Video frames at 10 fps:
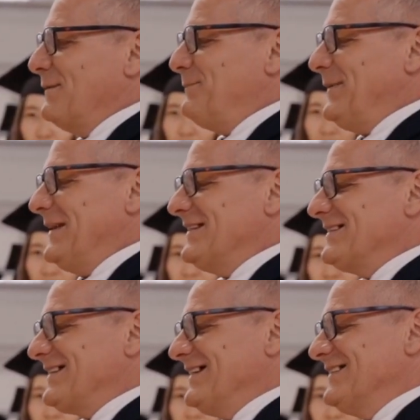or a
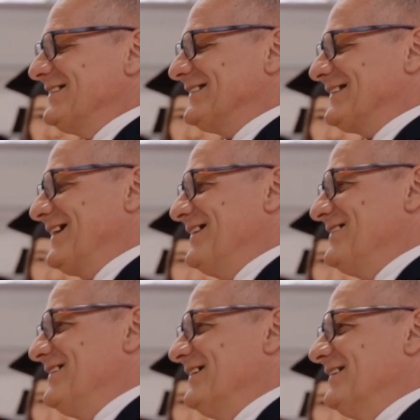bachelor's degree, yes,
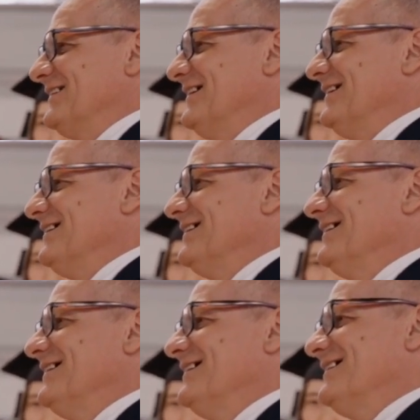those
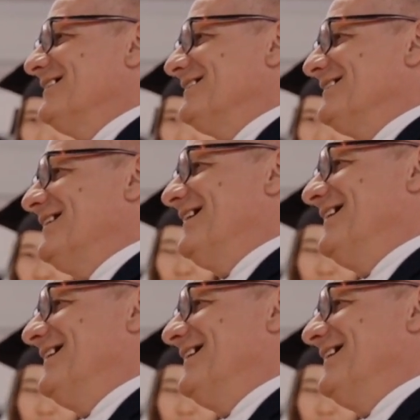certifications, those